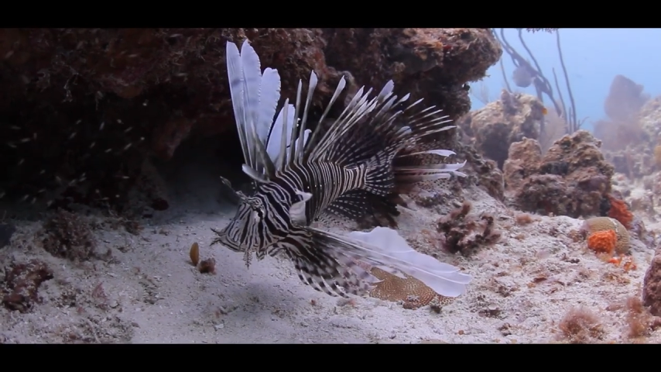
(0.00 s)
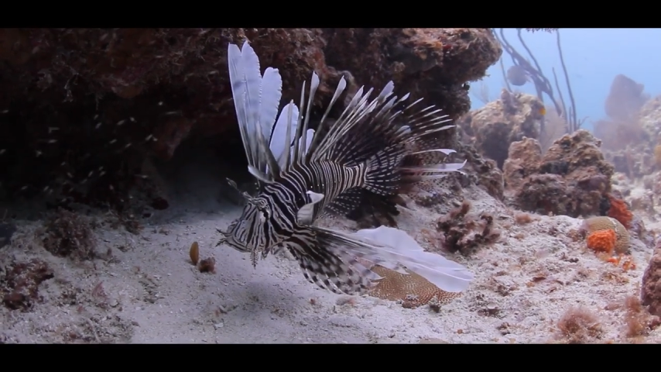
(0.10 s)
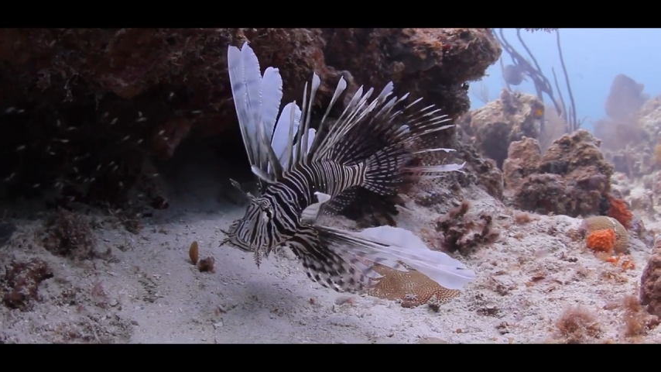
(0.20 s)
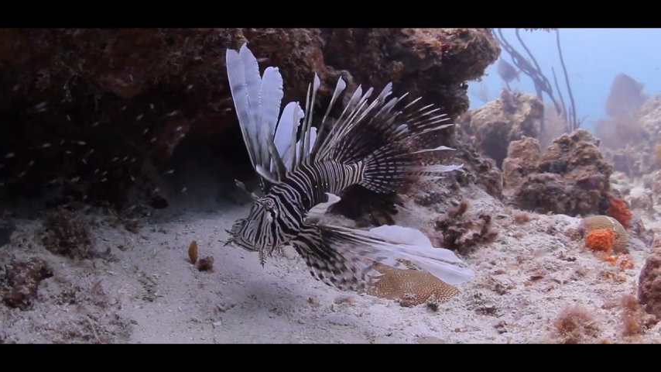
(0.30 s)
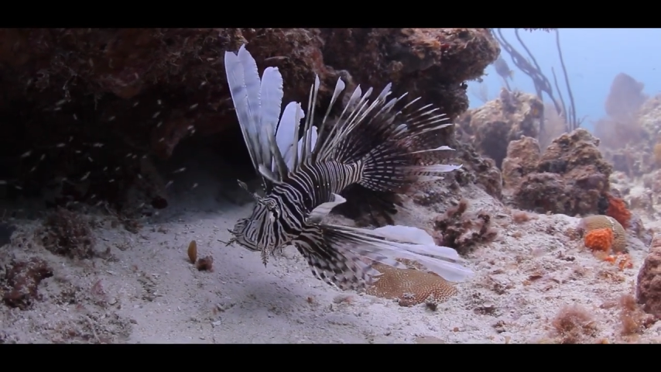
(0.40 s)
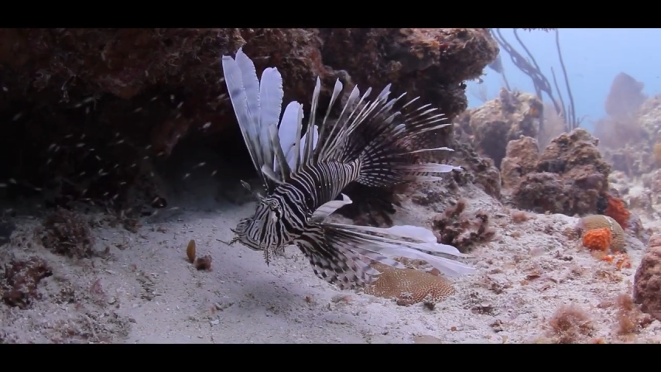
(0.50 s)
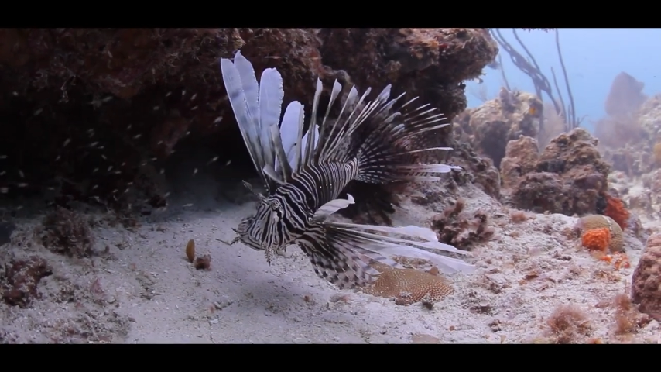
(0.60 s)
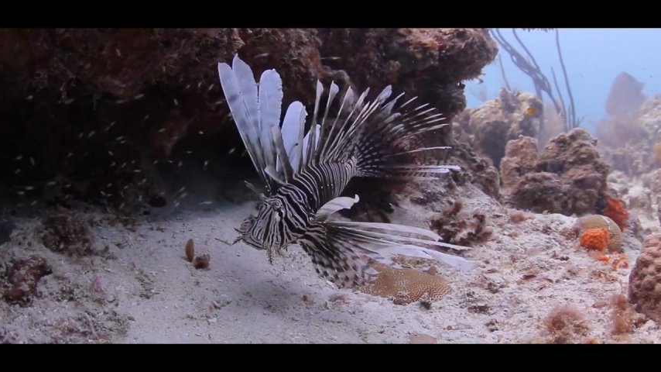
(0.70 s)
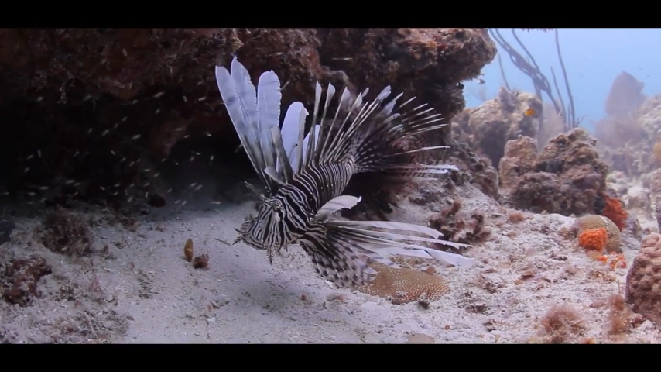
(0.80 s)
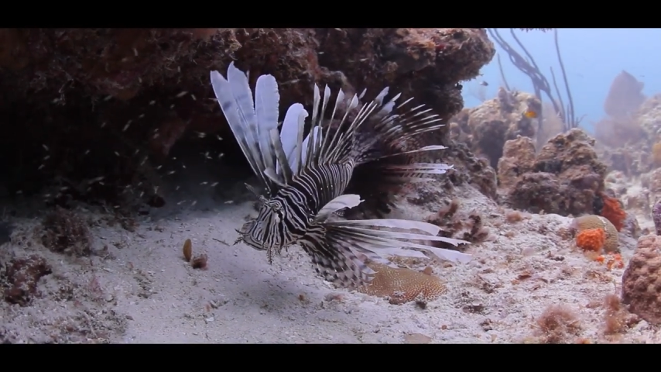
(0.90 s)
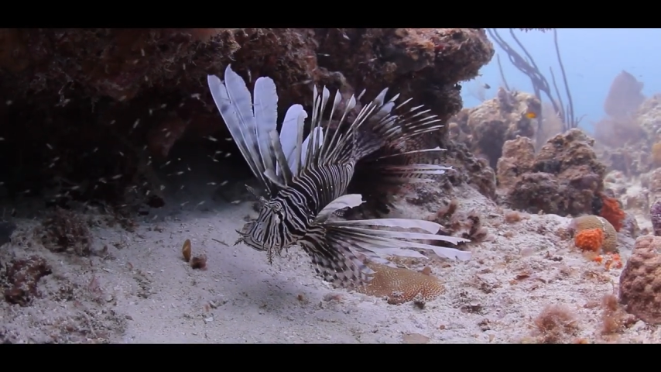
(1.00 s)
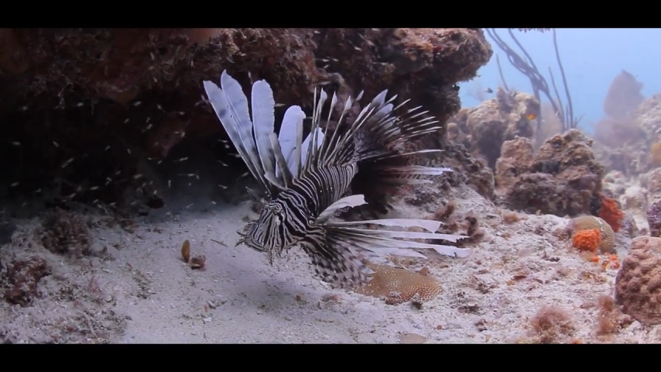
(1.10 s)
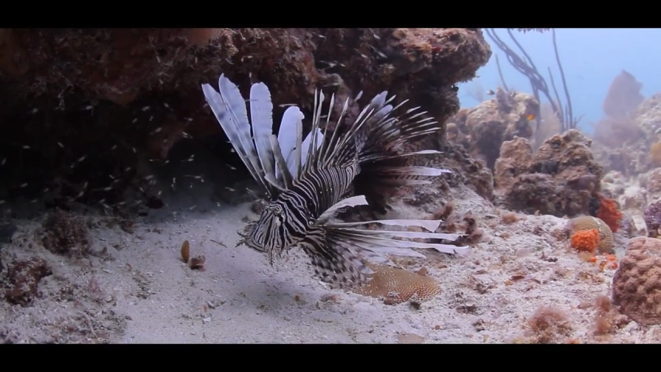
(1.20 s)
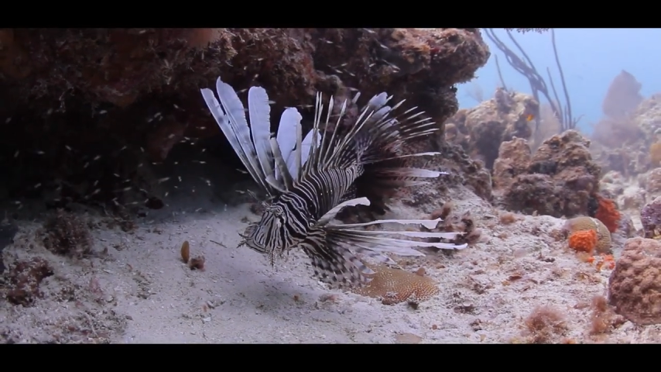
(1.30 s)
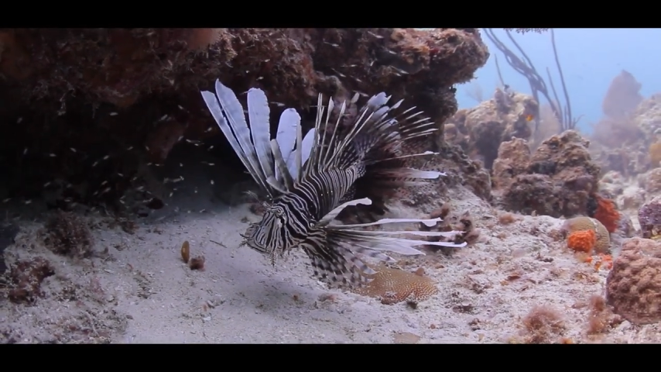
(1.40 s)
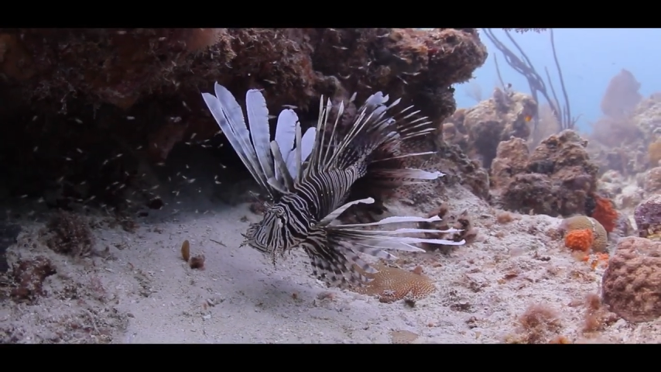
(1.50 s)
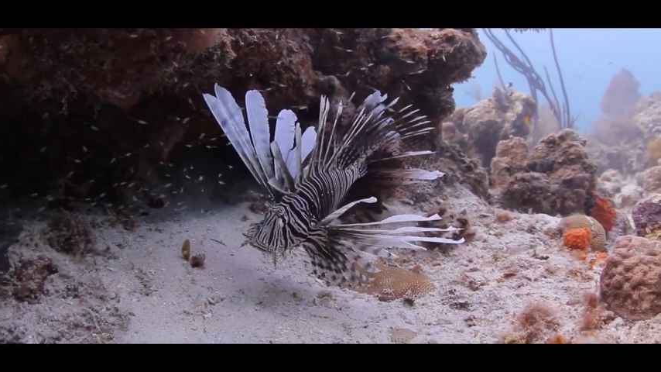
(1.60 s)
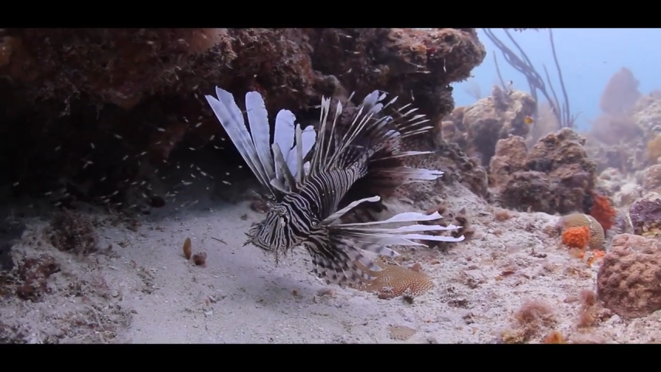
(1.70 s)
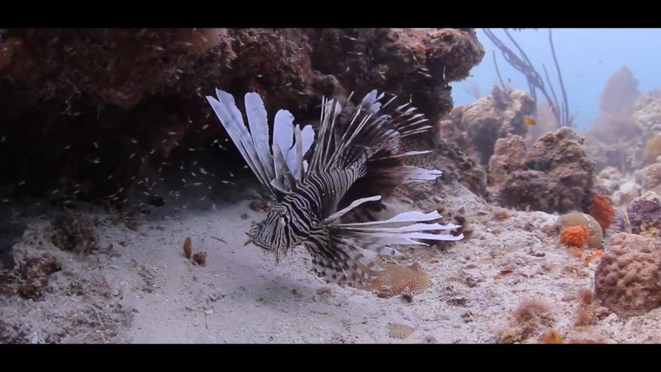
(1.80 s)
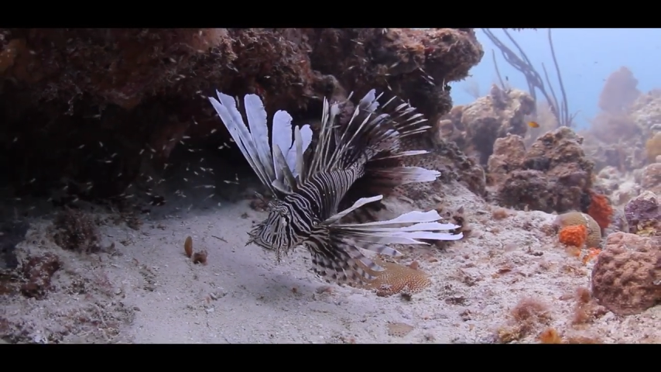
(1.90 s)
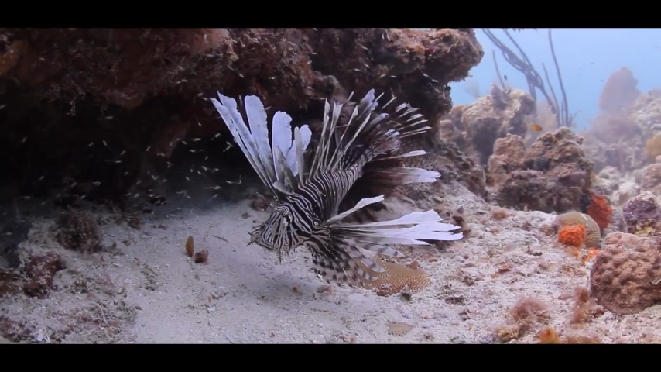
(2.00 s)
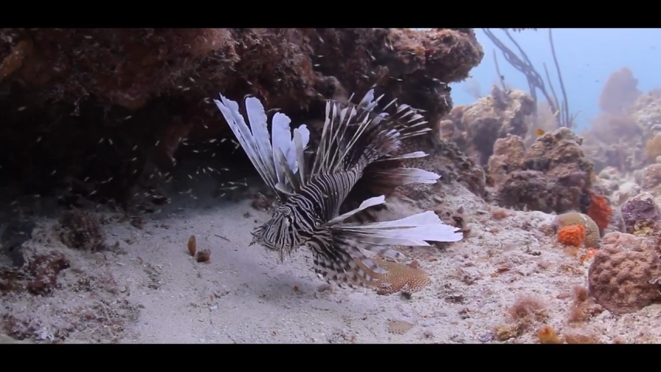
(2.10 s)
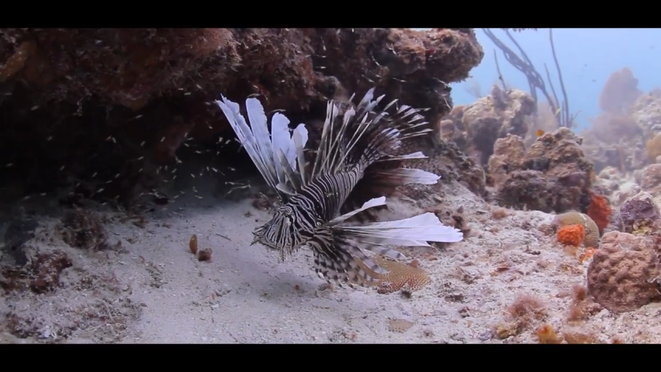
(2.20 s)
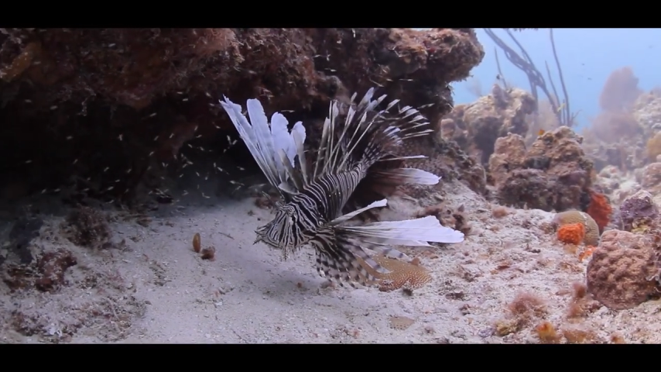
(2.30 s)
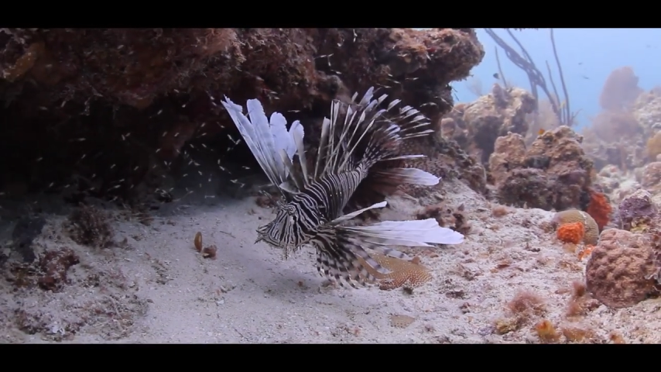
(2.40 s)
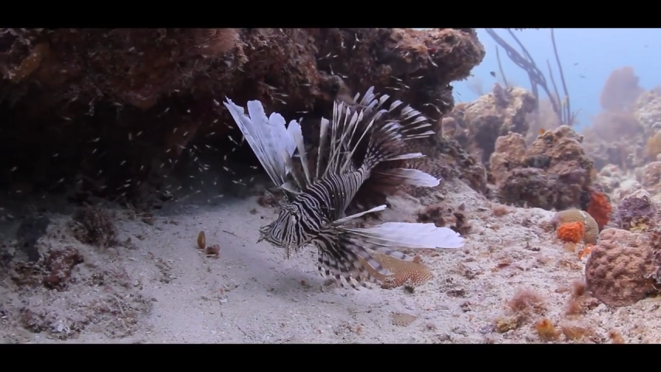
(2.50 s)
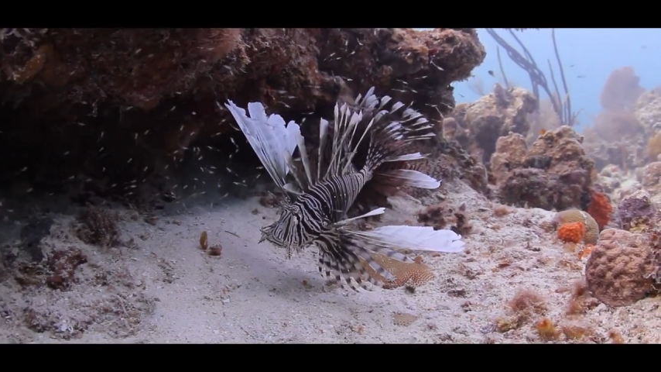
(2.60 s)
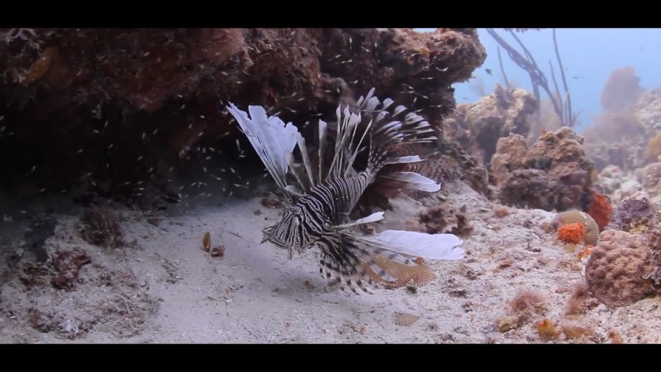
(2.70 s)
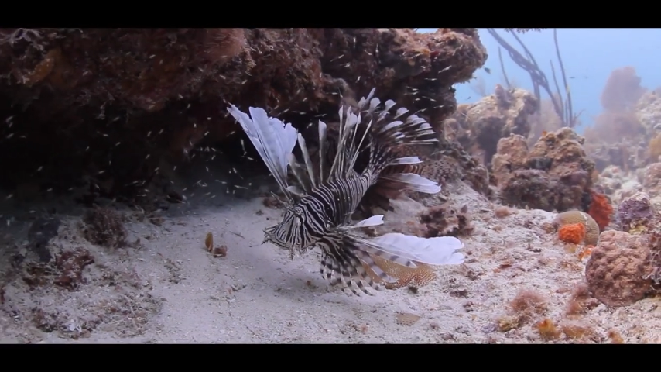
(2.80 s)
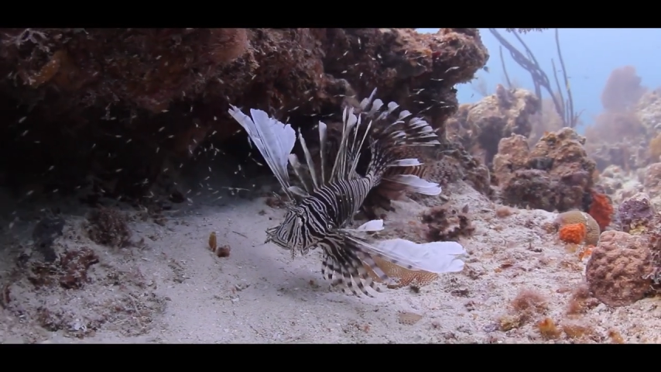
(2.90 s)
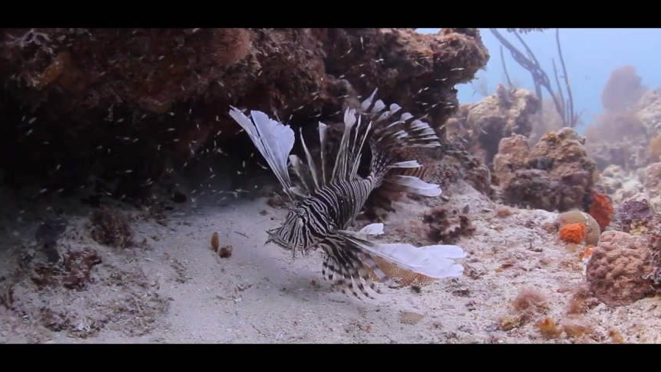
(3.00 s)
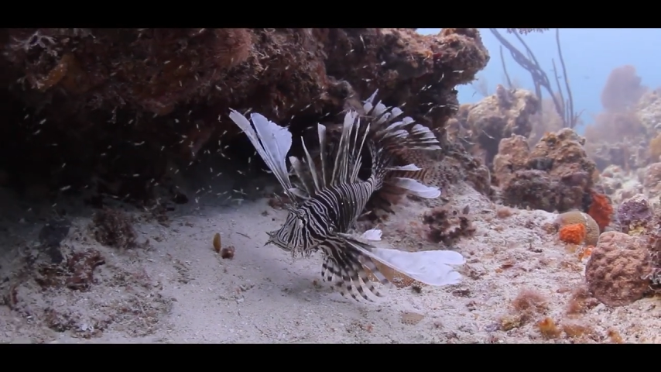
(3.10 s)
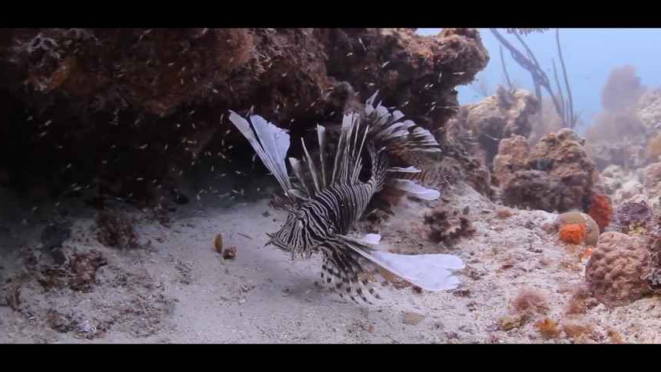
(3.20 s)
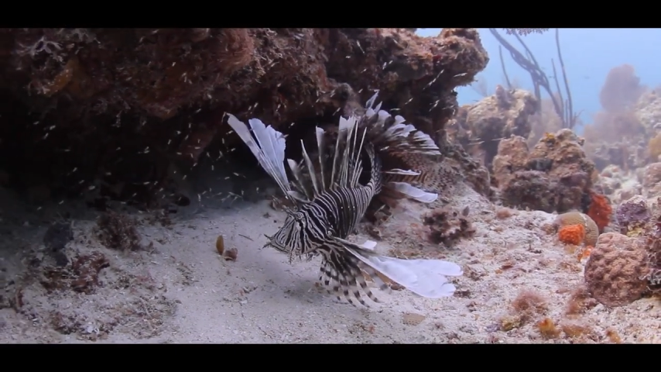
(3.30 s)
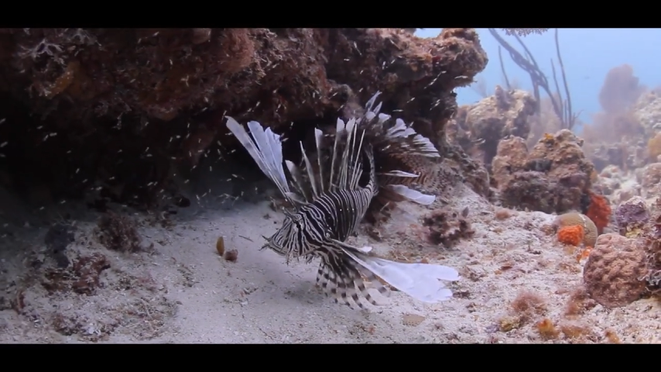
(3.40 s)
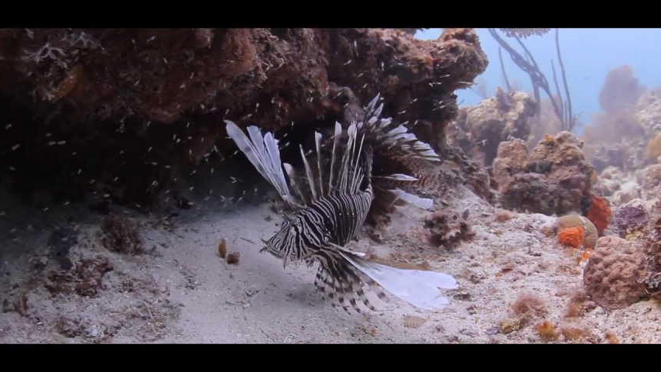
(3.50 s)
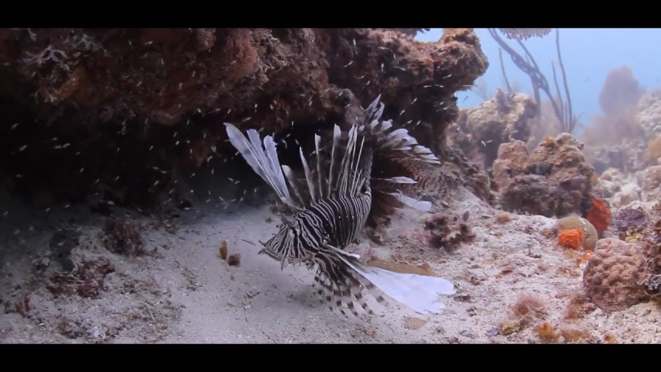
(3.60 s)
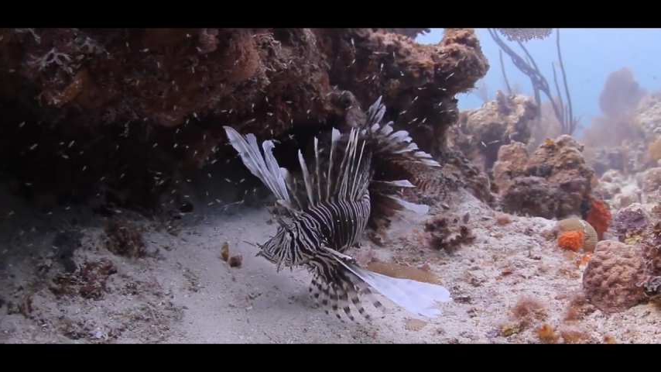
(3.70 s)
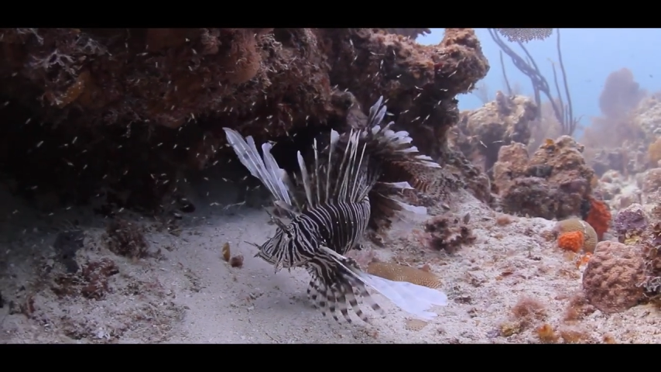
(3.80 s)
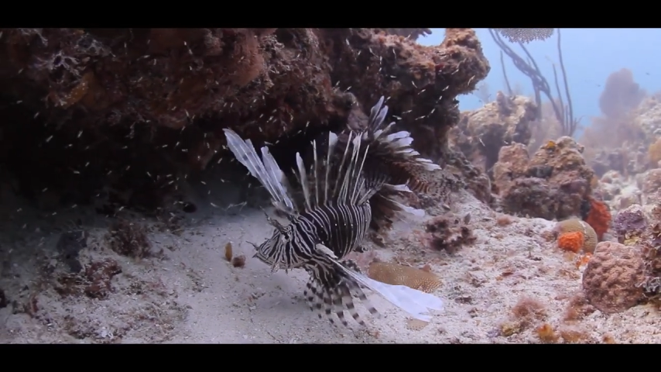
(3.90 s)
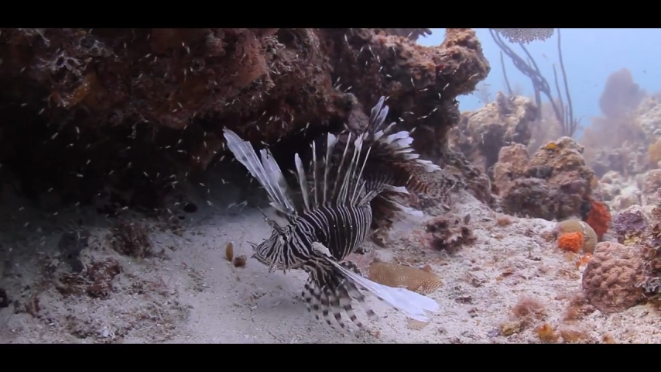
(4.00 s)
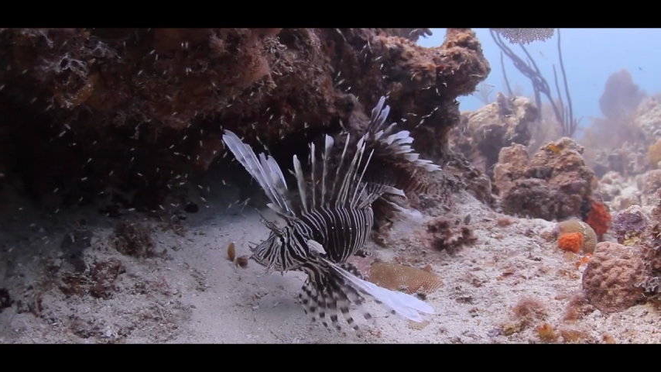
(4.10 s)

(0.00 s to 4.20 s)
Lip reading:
[unreadable: no face in view]